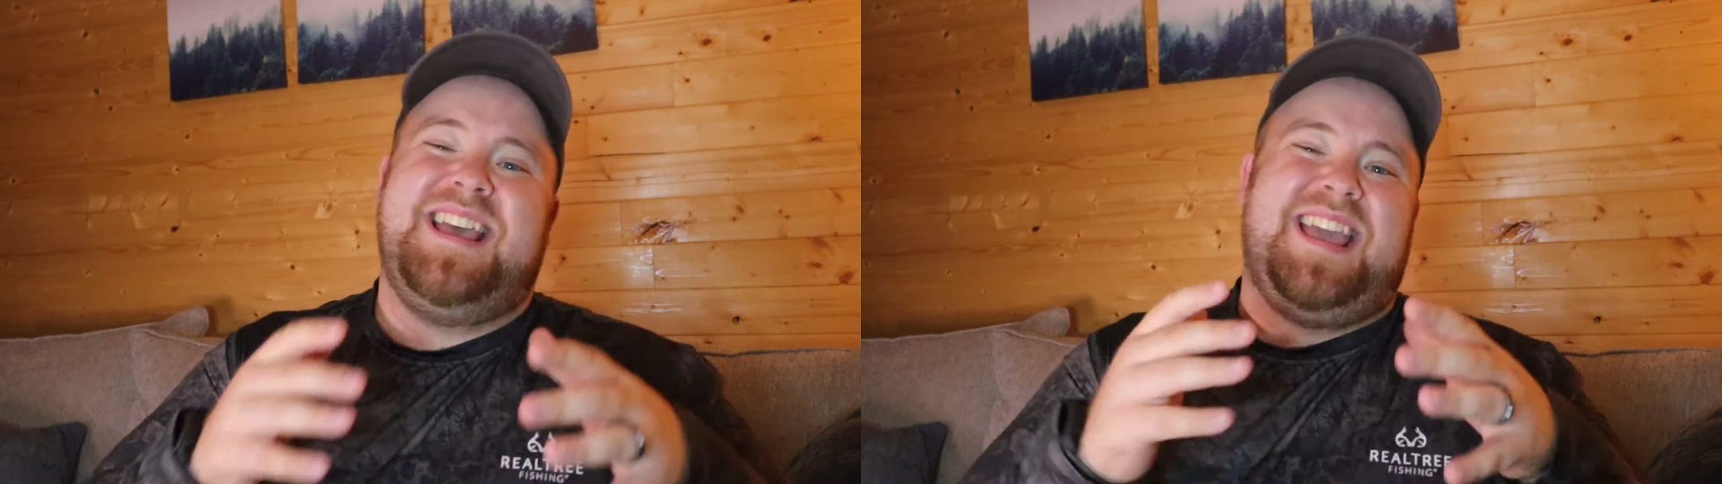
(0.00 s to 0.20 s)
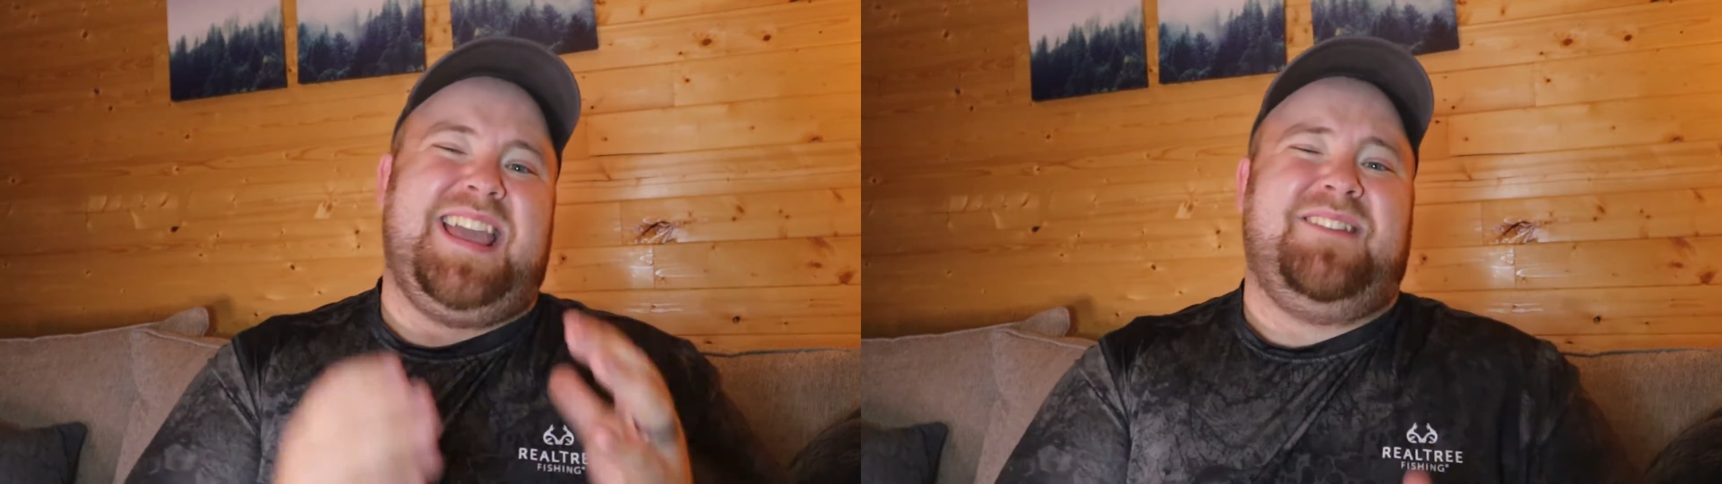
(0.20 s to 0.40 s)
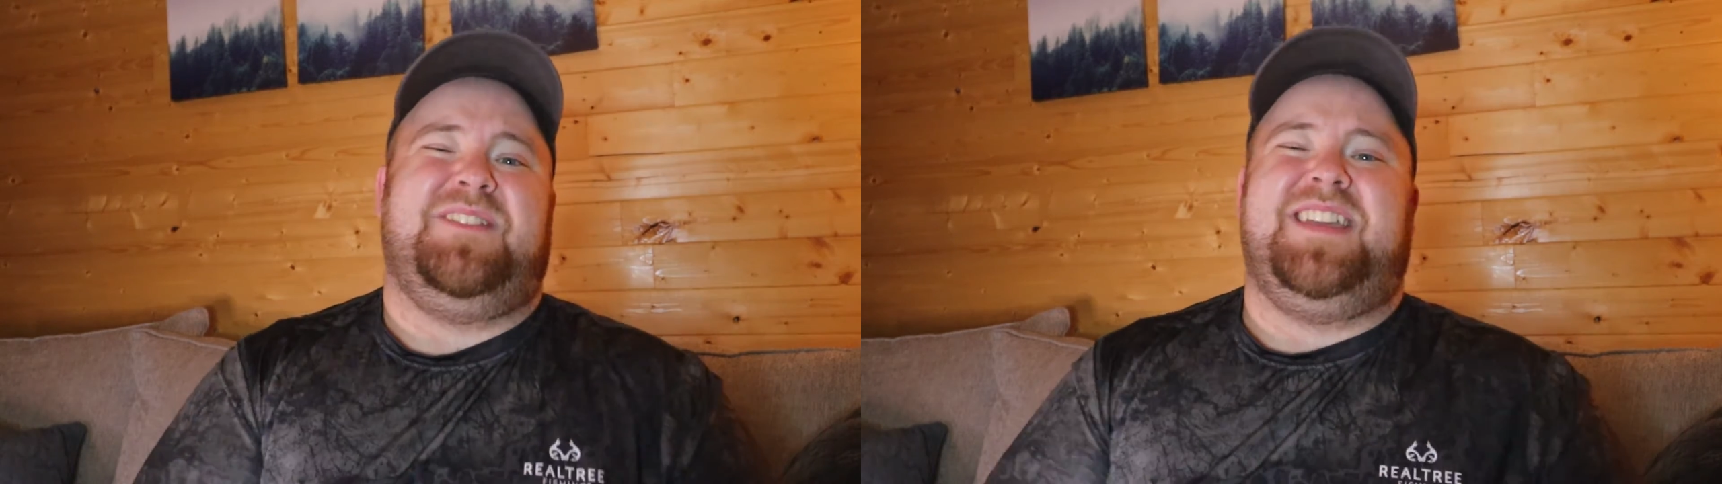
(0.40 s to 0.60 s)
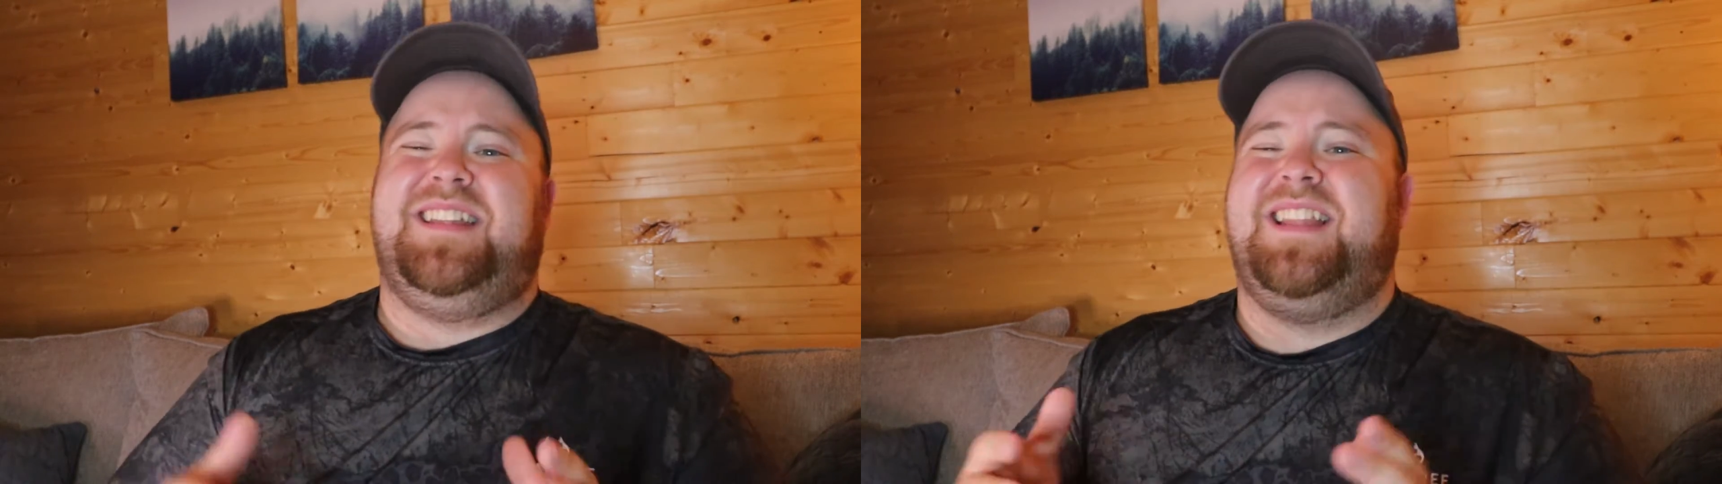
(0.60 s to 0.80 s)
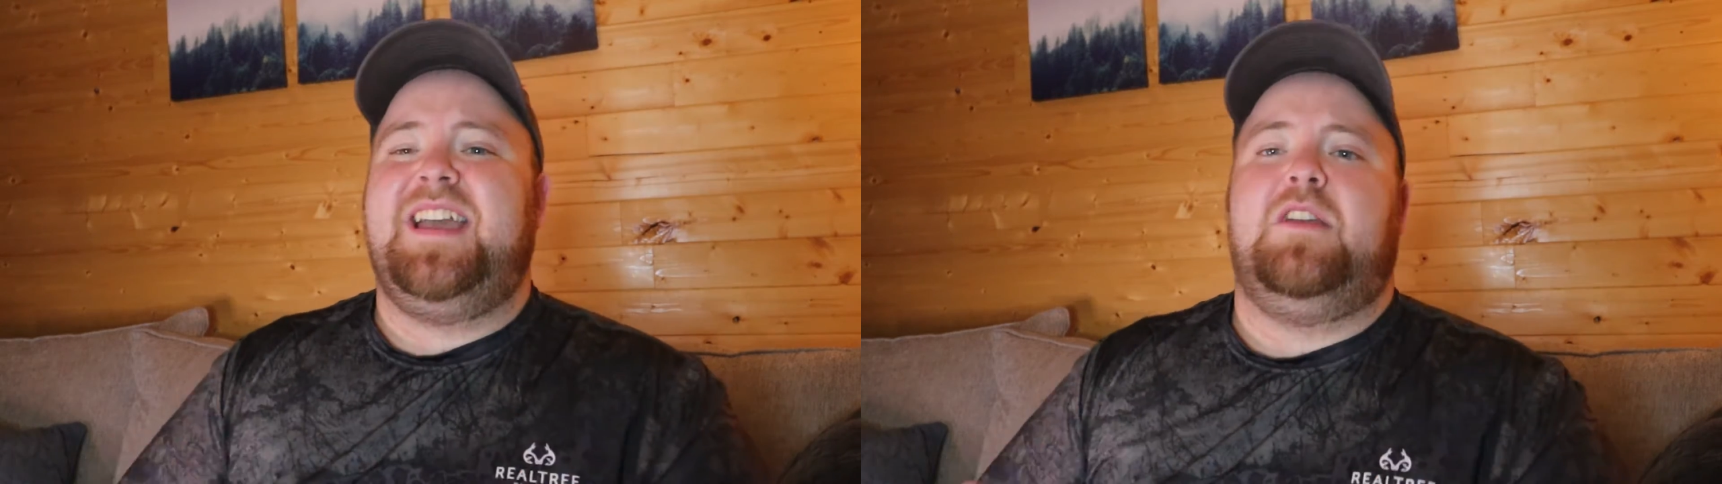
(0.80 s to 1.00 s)
If you
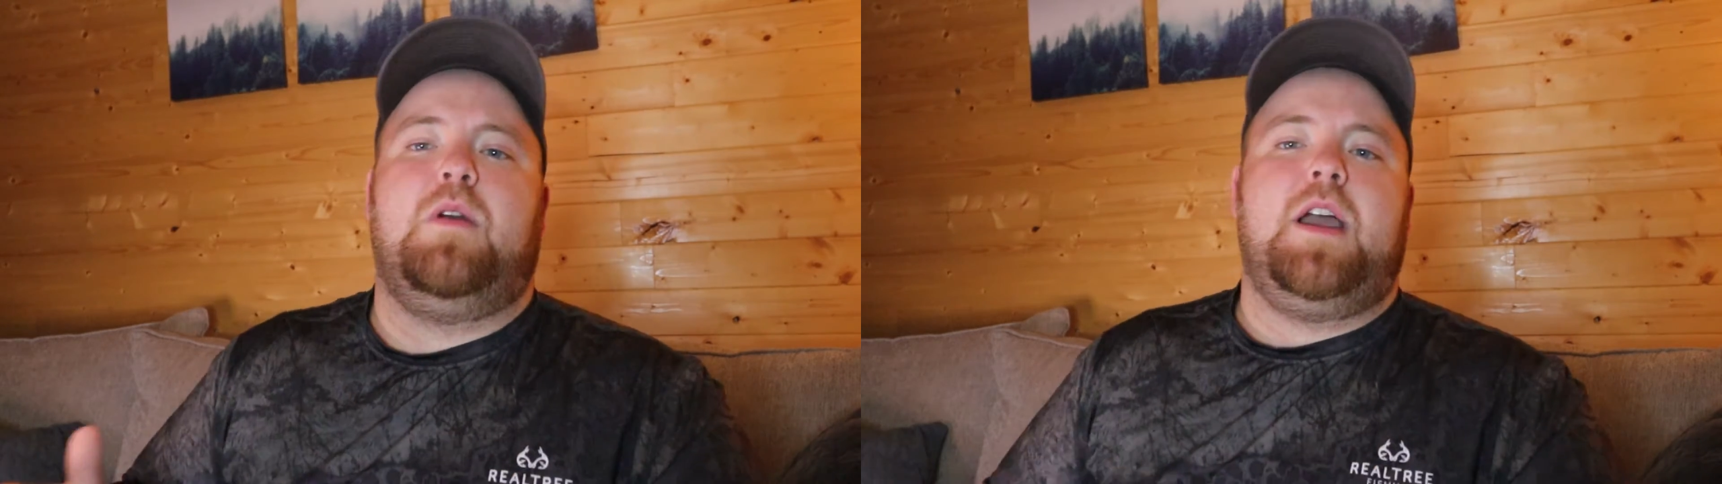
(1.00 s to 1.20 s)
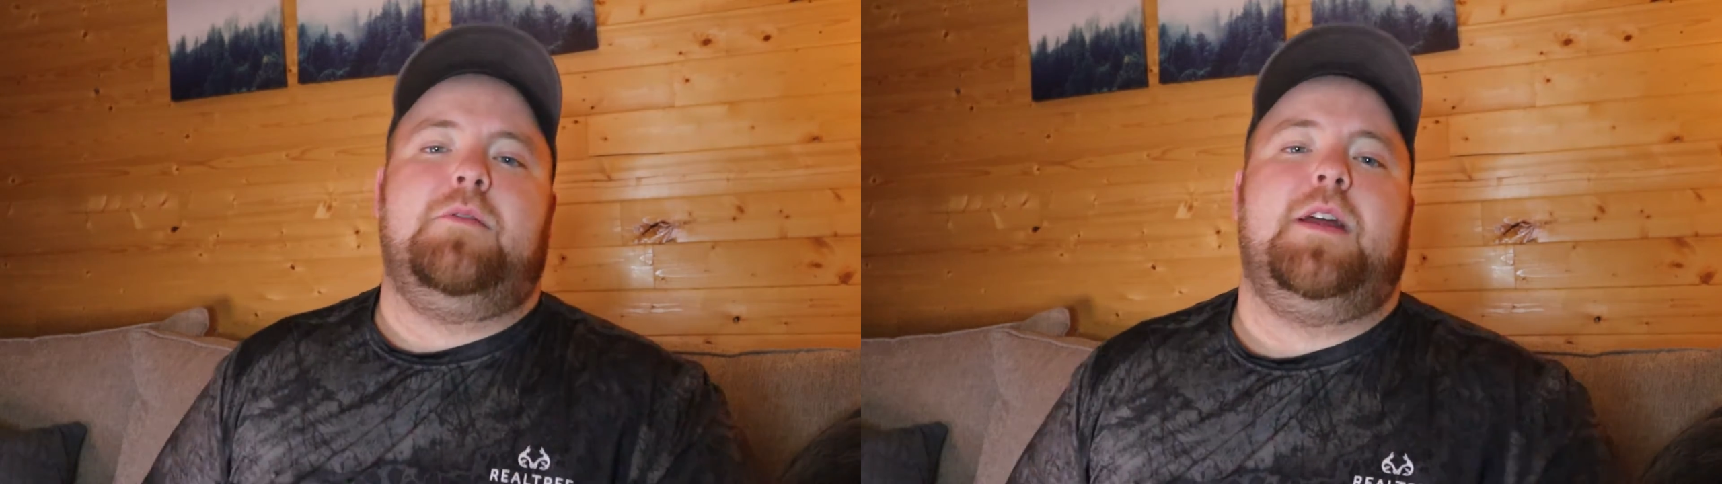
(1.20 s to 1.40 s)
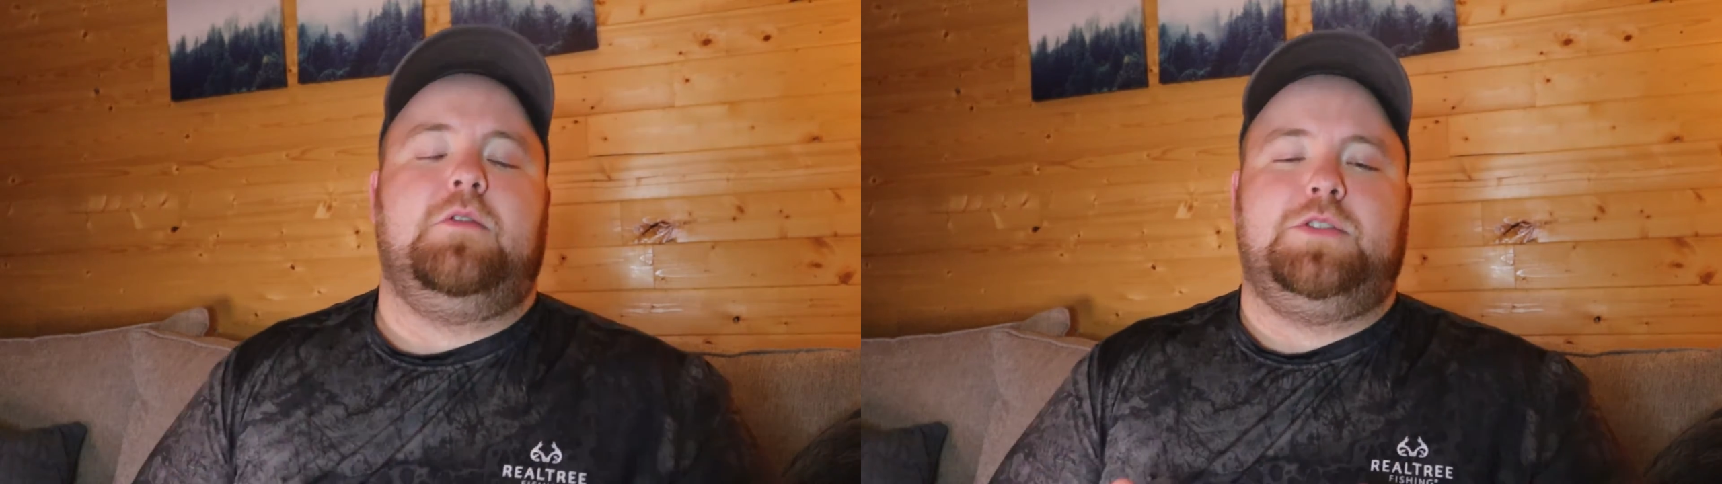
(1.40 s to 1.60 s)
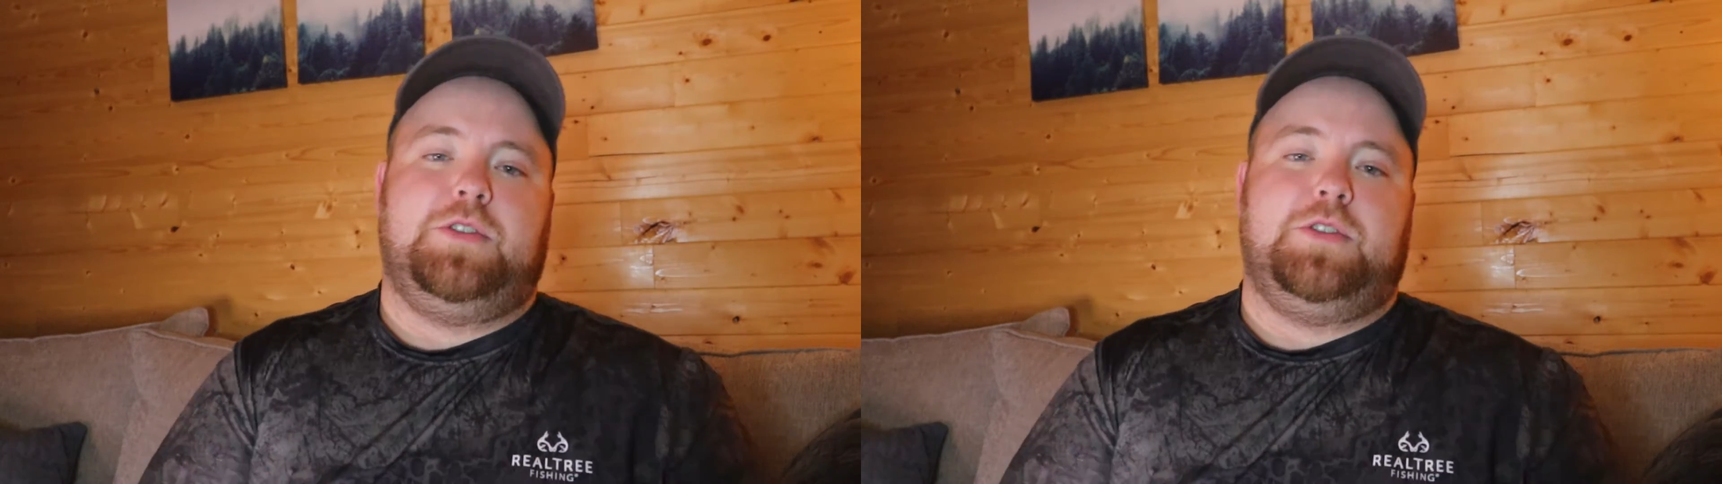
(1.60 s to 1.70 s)
like Ryan Reynolds,